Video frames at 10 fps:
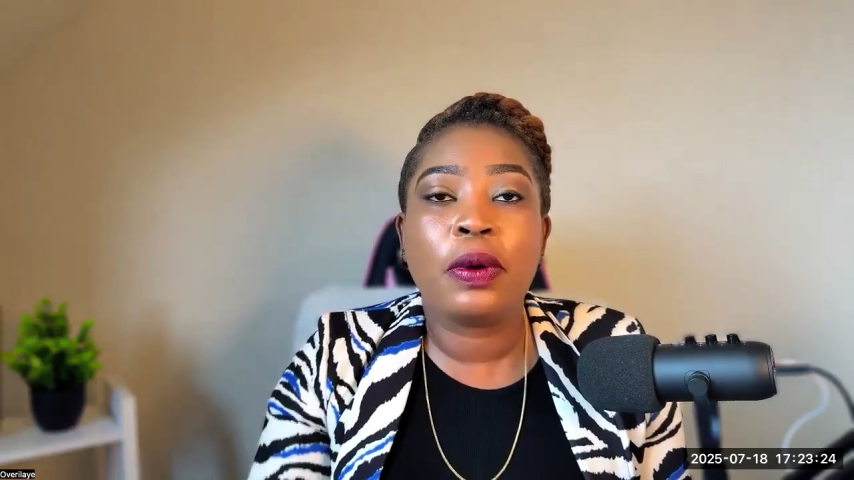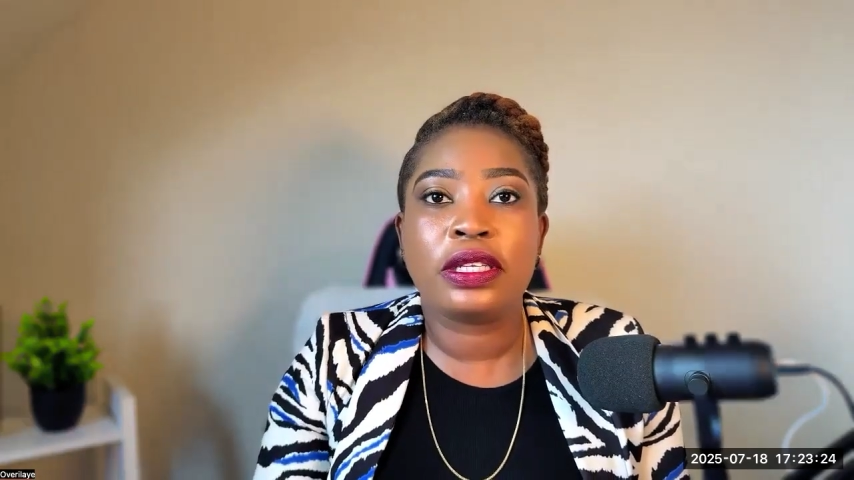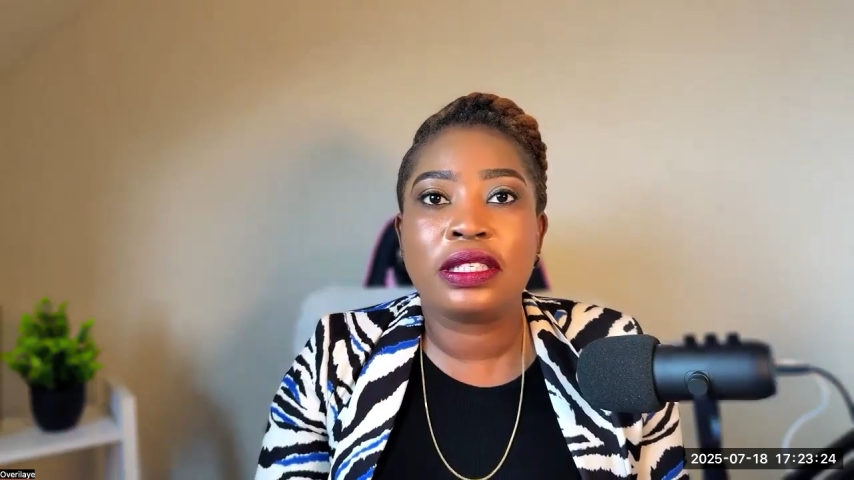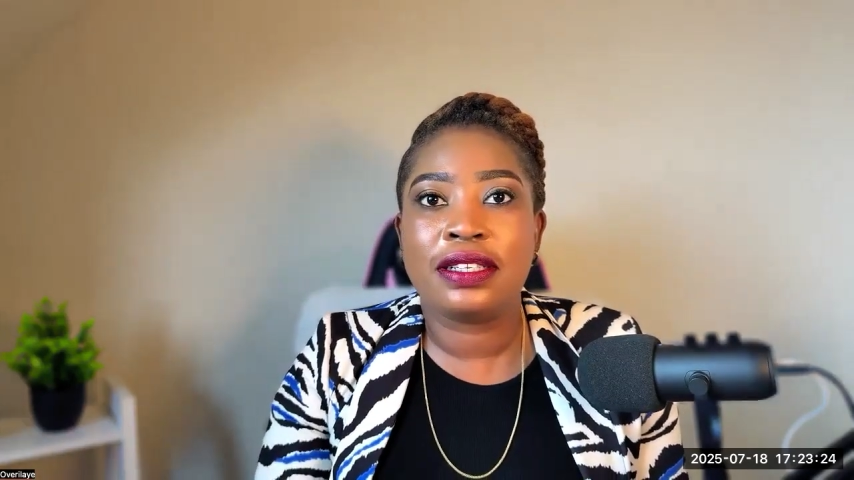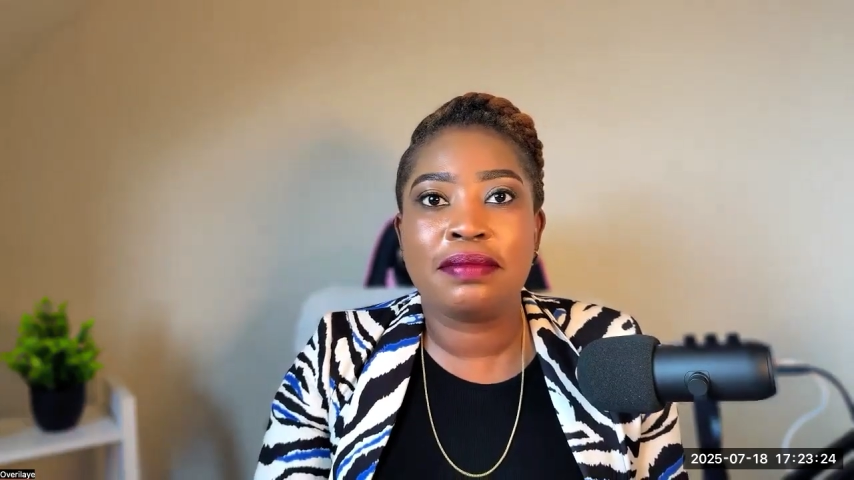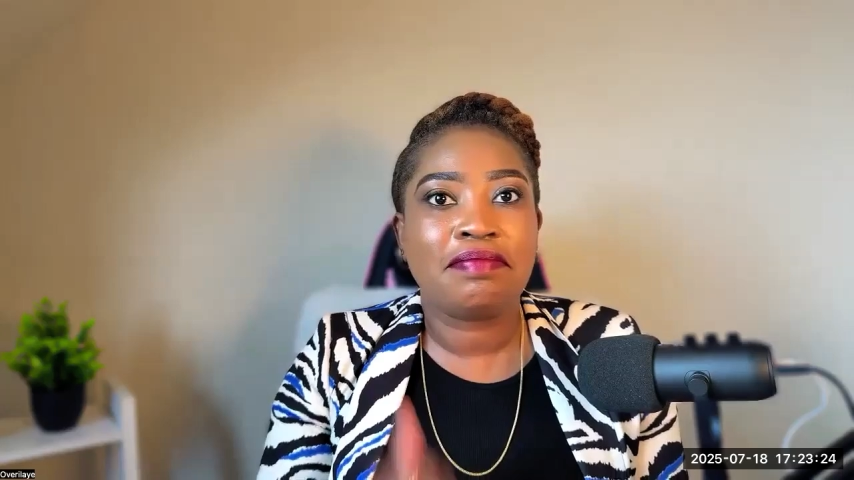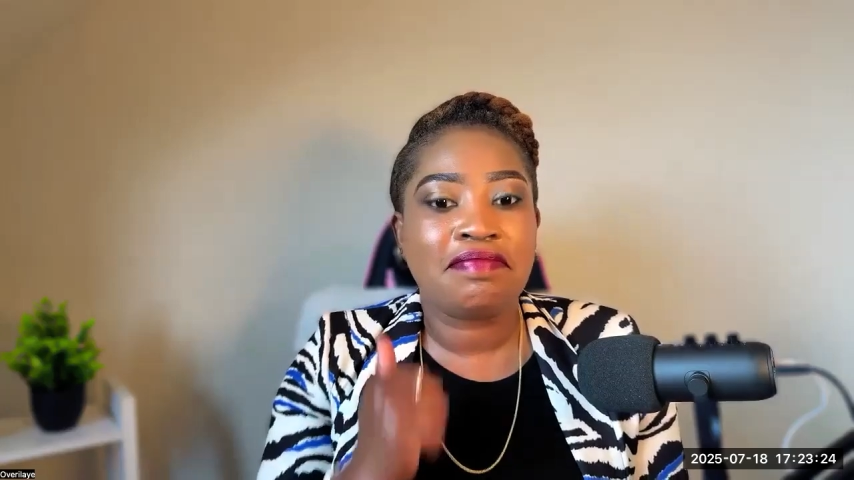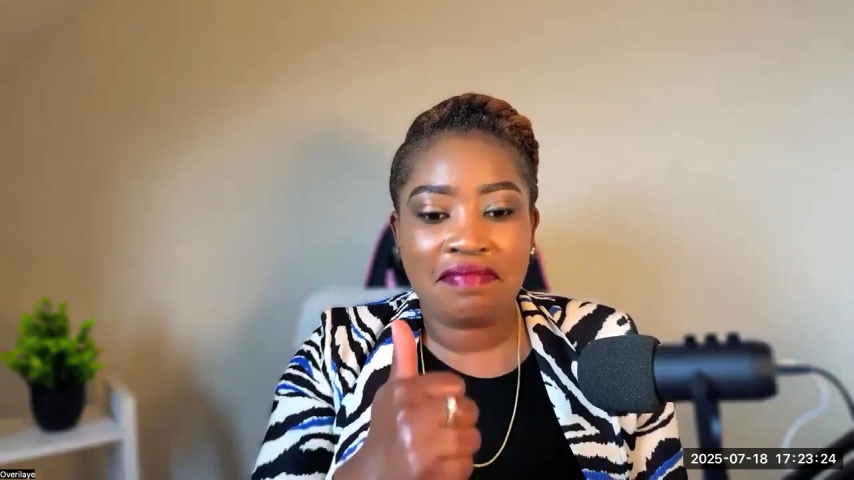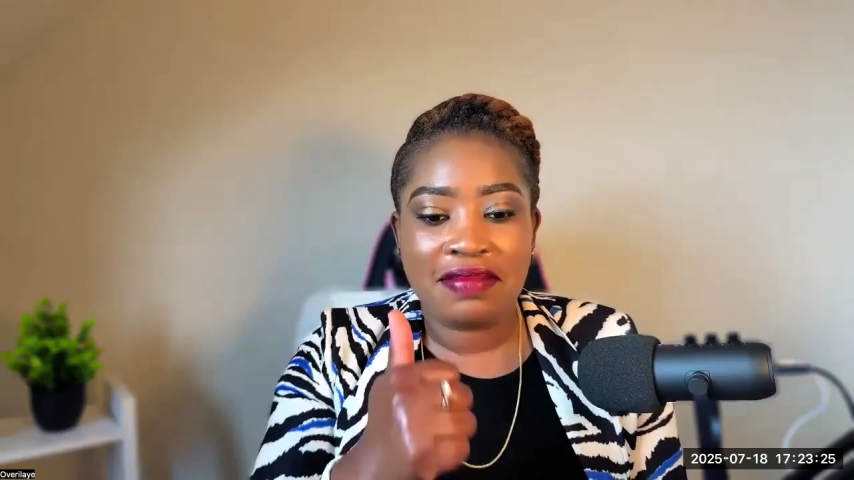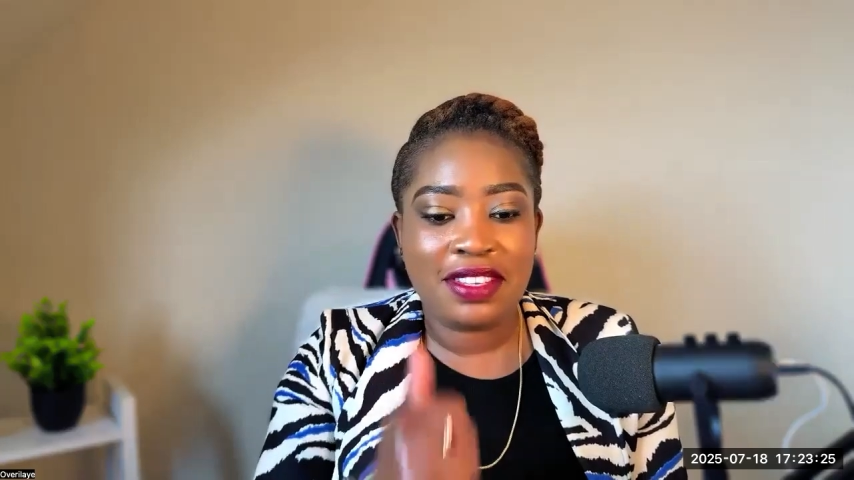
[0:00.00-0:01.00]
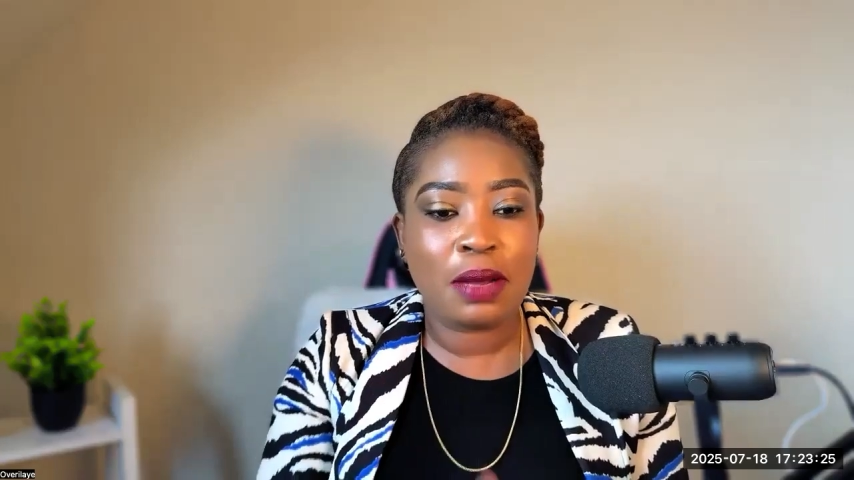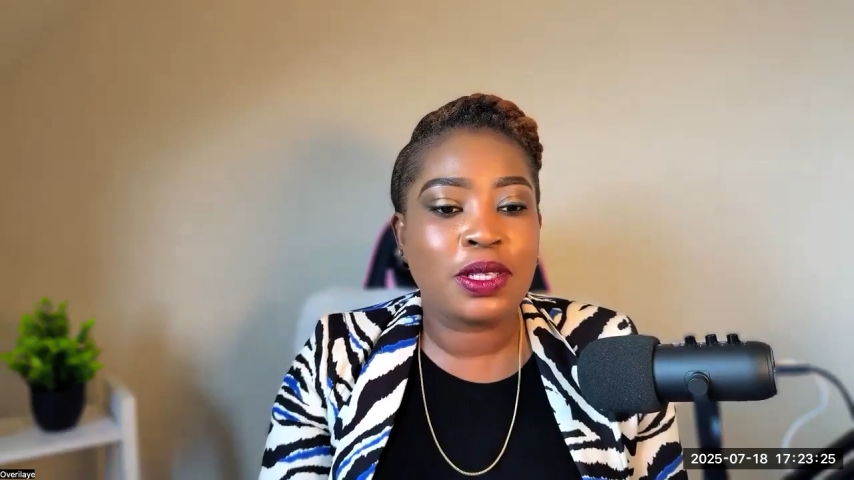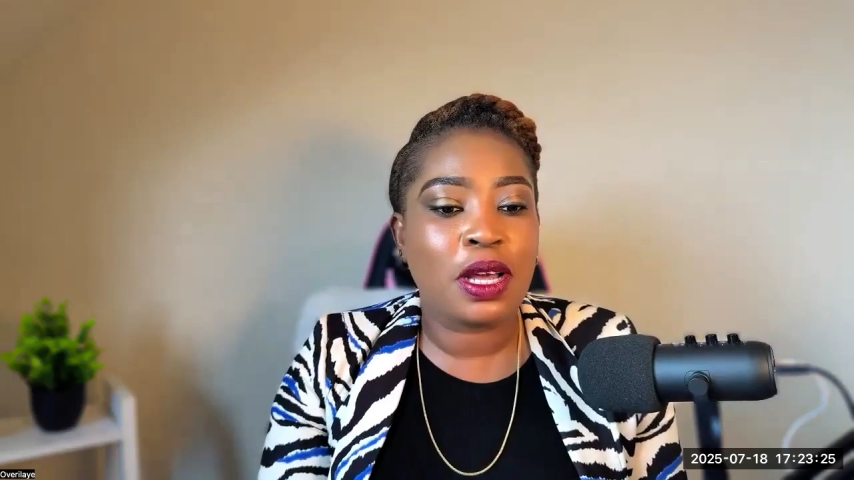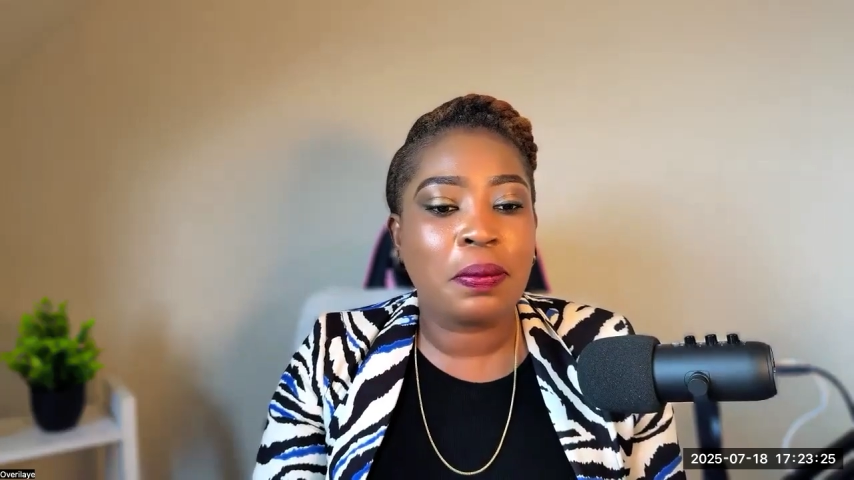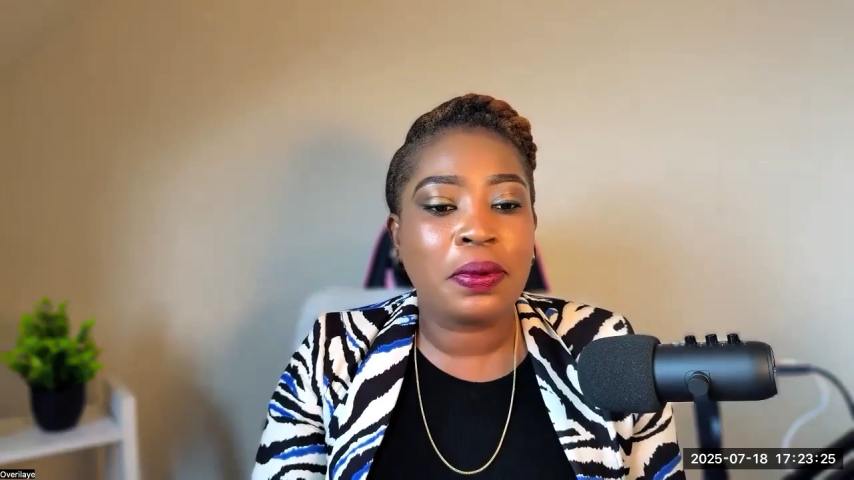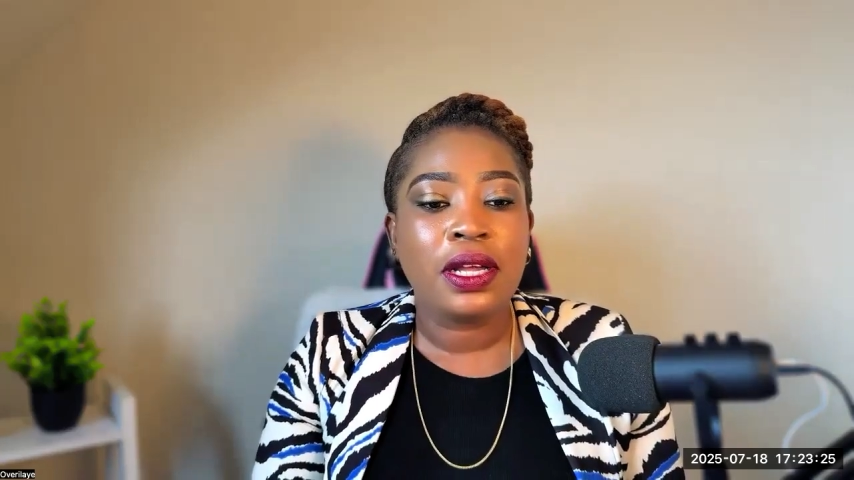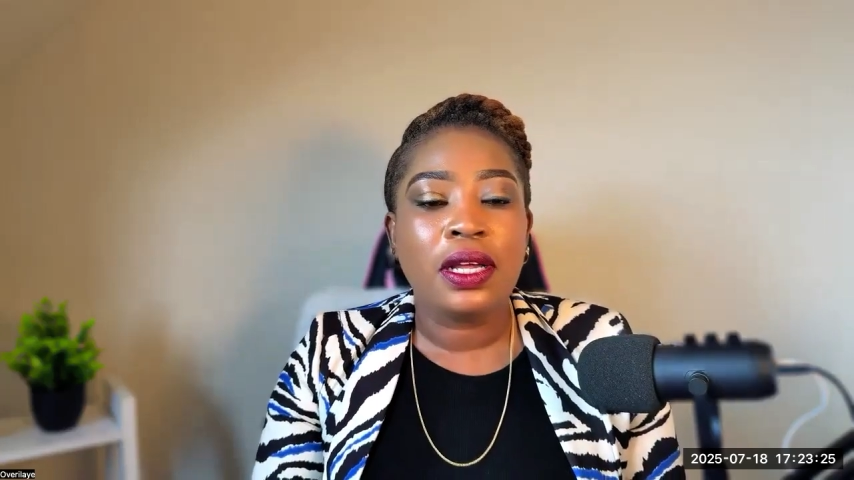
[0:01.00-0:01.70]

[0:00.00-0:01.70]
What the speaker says: person, thumbs up.